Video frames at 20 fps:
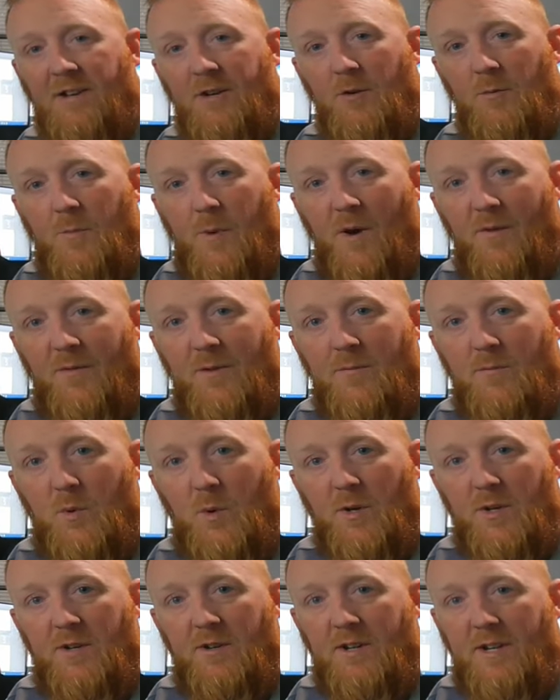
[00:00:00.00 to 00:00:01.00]
do puff
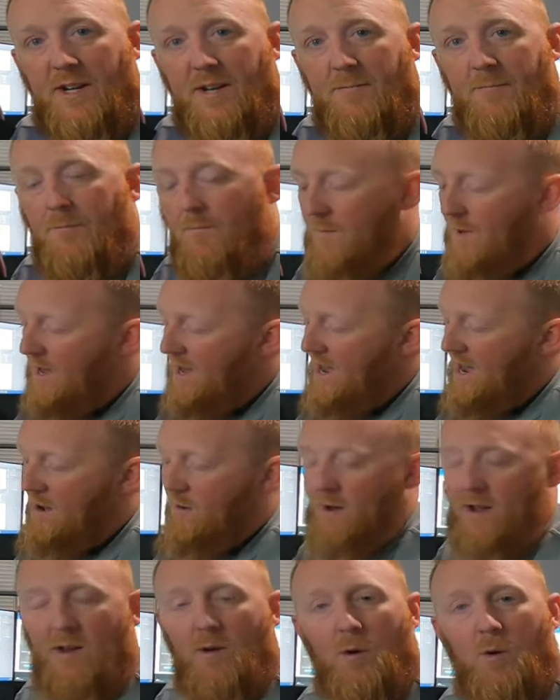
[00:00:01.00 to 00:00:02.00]
embroidery,
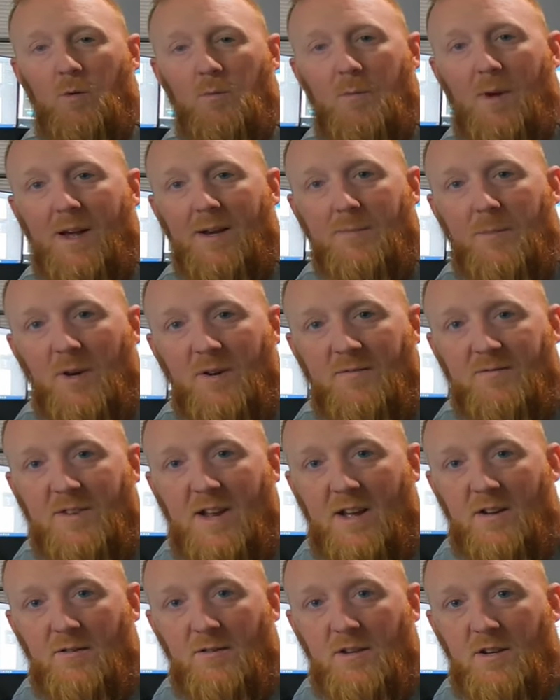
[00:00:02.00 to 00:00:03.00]
how I hold my puff
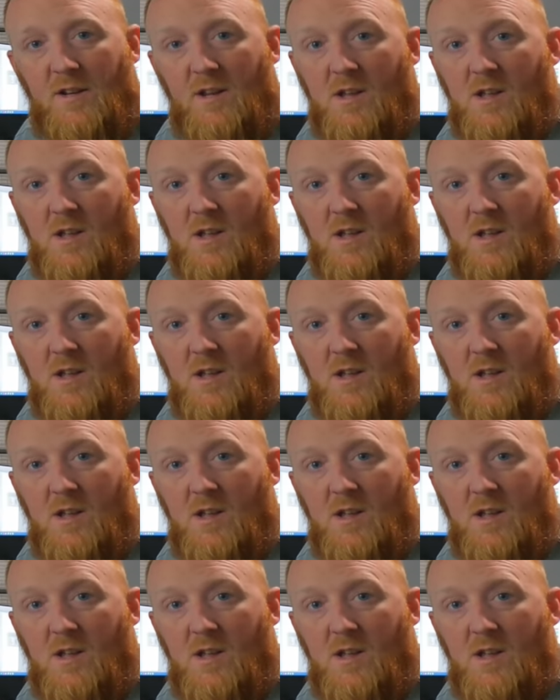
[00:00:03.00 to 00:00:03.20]
down